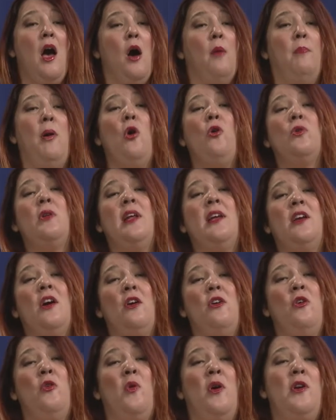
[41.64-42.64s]
Boldly
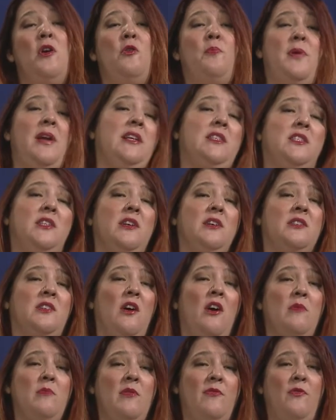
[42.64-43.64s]
go where no pizza has
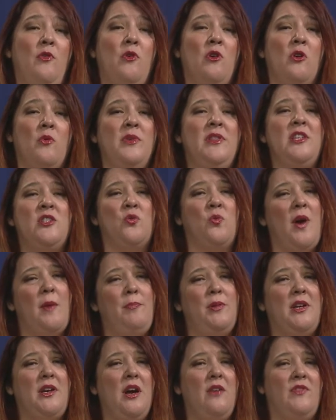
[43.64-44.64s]
gone before when this
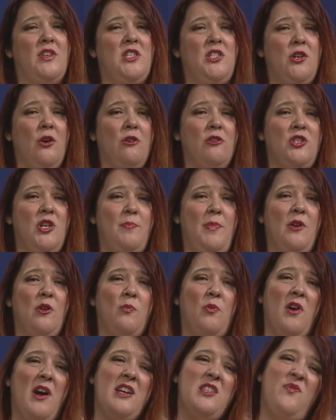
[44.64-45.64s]
replica of the Starship
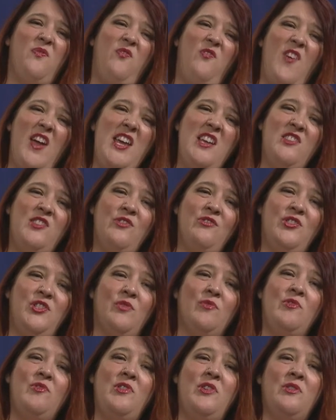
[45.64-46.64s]
Enterprise phasers
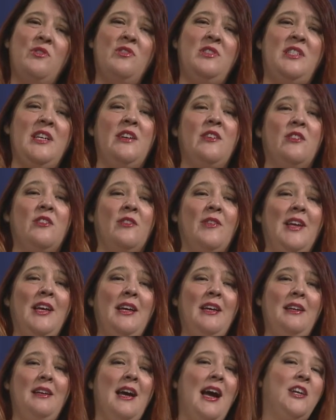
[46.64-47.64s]
through your dinner.
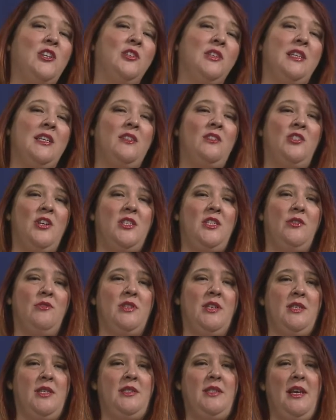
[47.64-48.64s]
Actually, it just
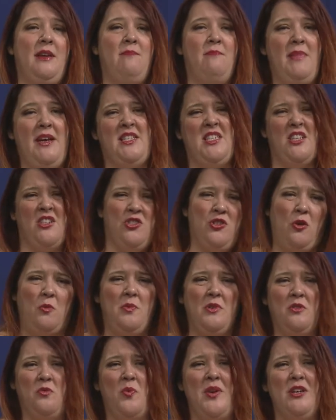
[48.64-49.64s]
uses the same basic
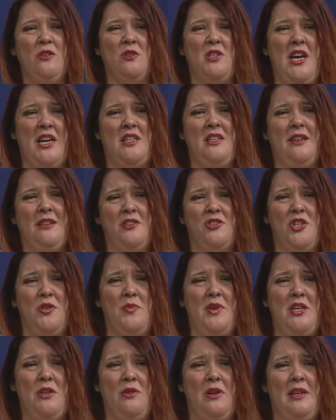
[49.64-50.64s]
sharpened wheel technology
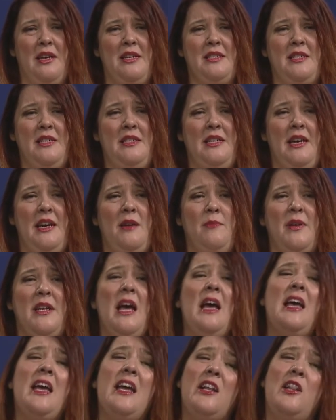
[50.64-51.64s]
we utilize today, but
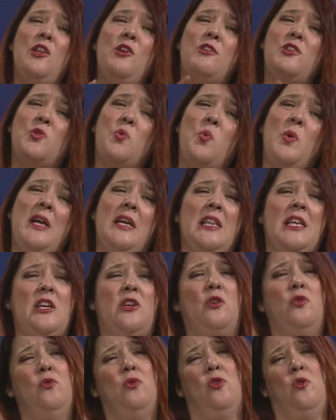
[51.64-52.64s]
it looks really
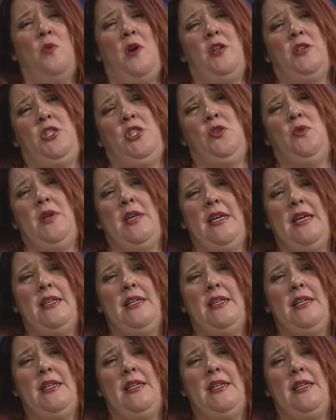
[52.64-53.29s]
cool while doing